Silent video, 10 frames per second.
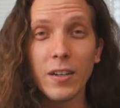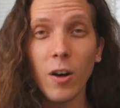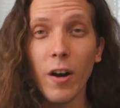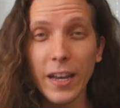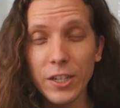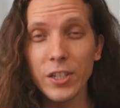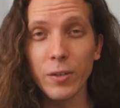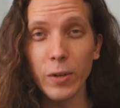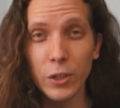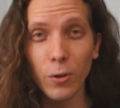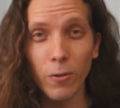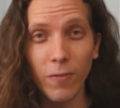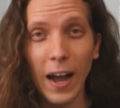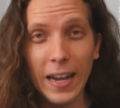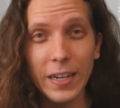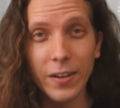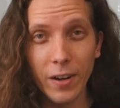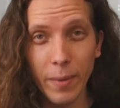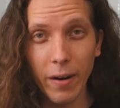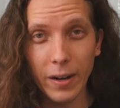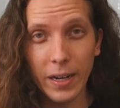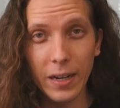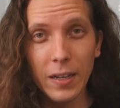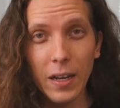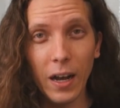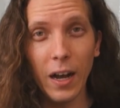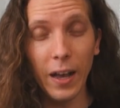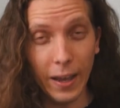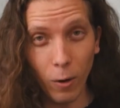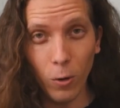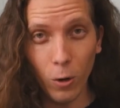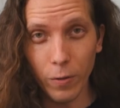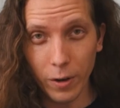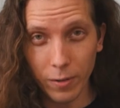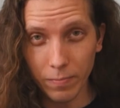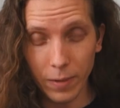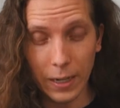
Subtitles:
Carnation, which you'll find here in America and all over